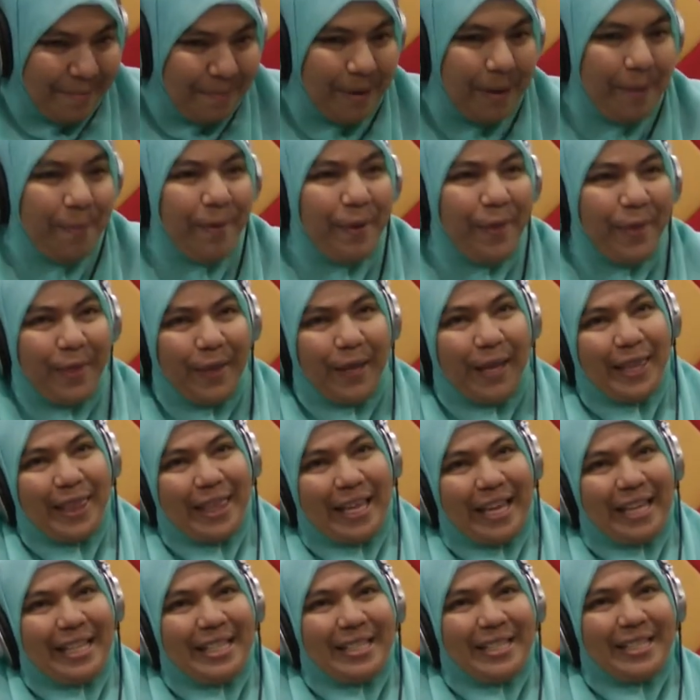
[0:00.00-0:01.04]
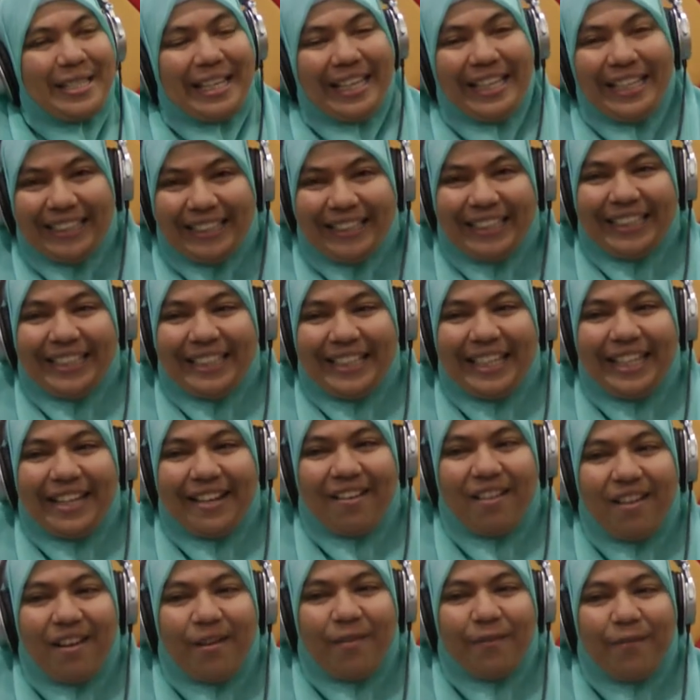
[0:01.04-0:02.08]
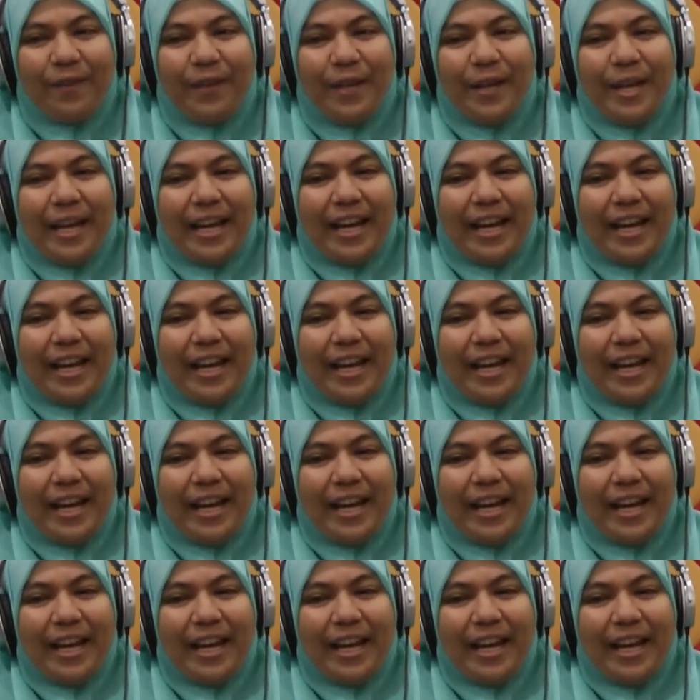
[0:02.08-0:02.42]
People think that it's easy to get off